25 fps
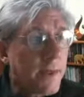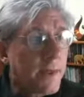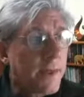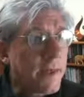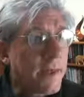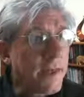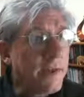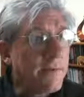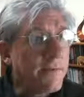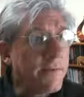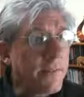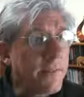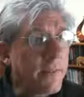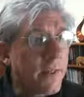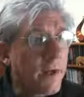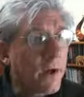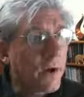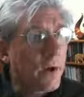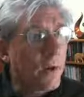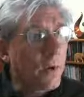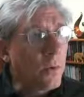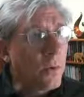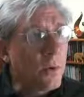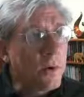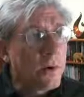even
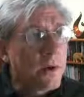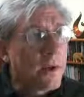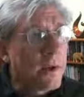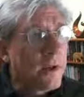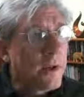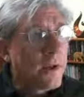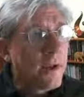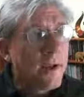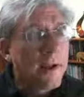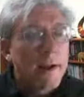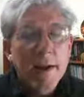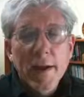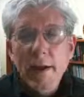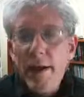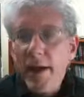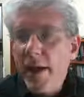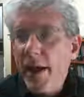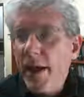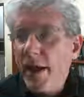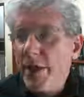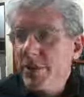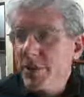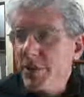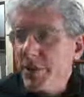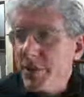though
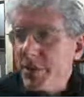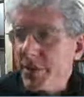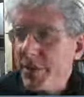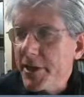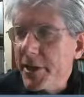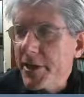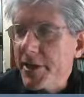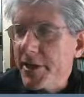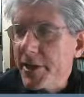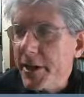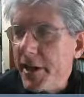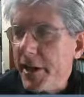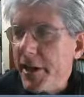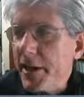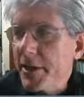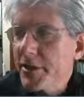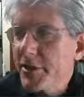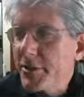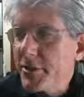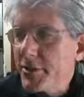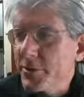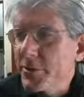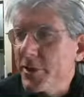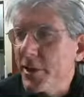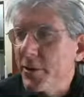actually to get the
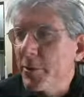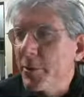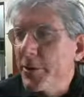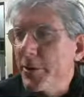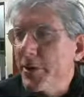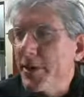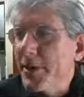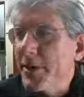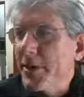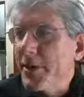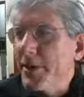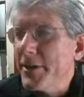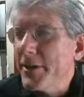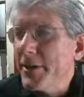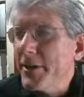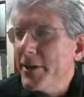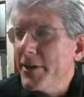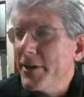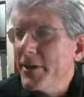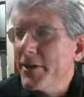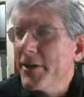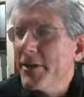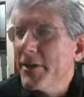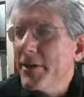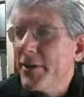answers that we need
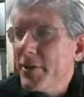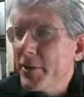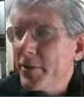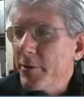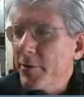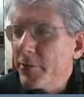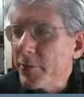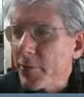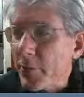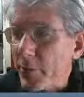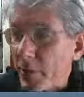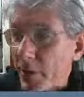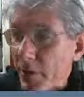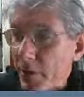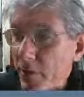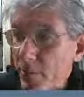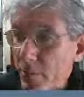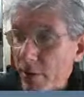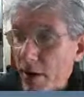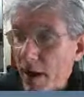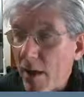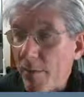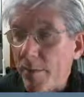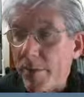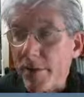for the
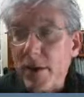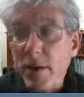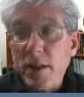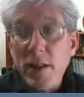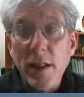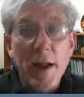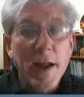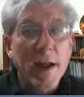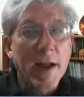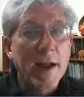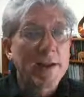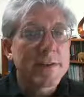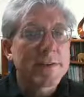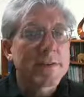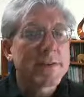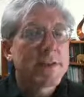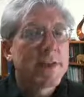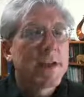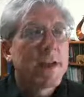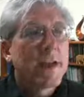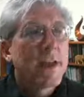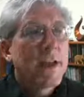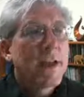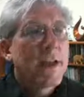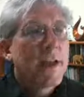problem in class,
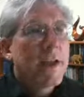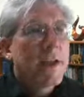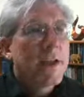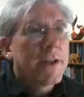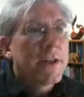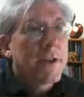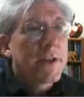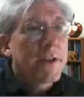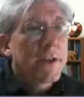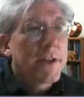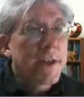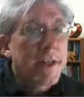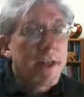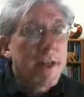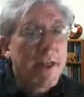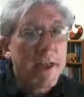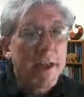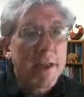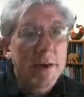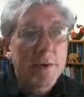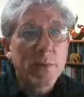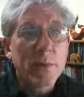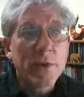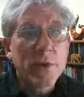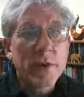you
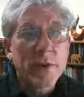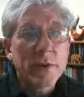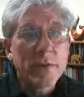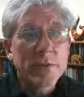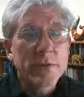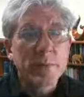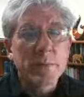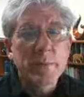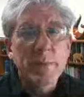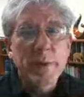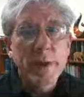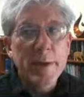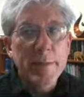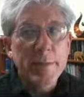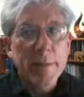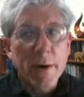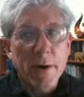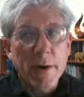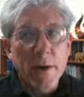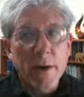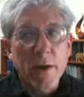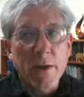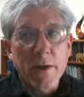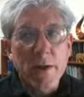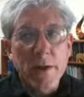can't really use a P
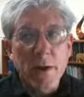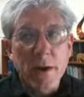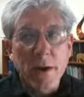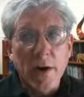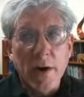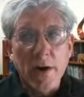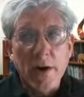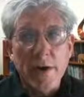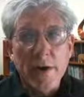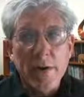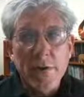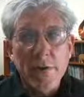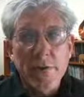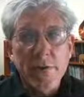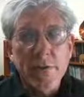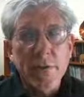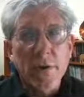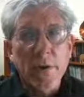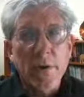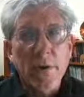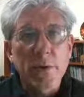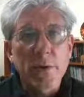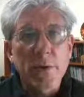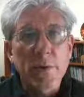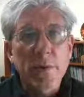bar L card.
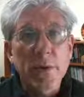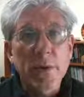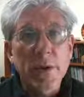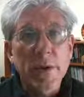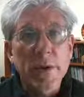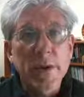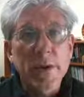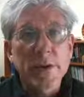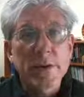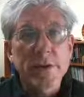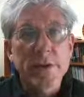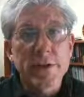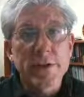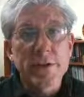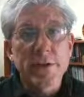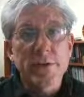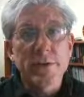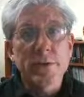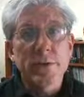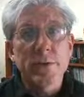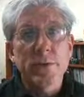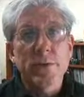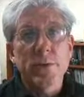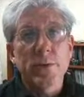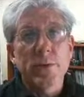So you really need to
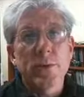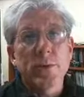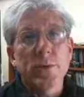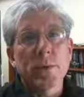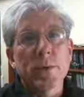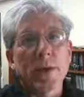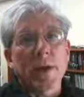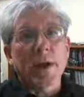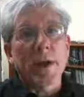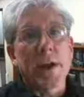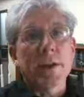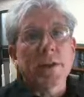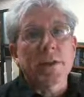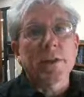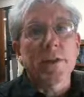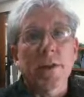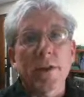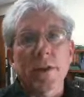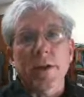do like